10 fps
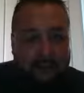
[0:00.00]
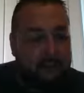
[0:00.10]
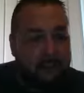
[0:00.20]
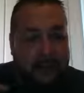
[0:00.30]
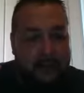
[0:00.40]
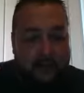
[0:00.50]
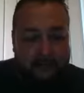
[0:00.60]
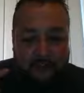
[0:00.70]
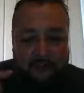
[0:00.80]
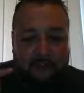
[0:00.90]
See, it's not
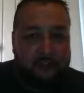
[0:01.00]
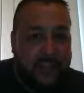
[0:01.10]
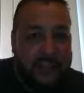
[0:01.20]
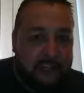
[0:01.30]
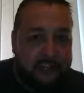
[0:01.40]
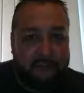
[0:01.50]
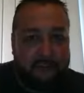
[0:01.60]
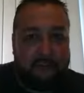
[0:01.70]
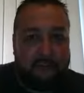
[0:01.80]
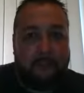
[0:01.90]
enough just to say
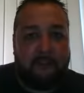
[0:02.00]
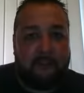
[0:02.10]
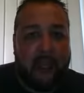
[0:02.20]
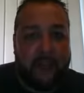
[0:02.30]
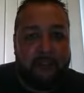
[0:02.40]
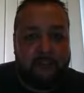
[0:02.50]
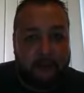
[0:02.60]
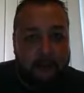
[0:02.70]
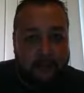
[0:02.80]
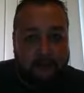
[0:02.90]
Jesus is the Messiah, the
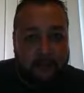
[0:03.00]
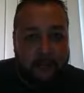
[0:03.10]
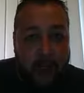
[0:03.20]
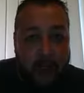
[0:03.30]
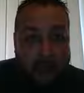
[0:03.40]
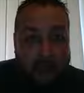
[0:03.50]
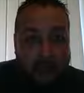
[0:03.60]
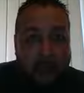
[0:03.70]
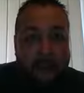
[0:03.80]
Son of Living God.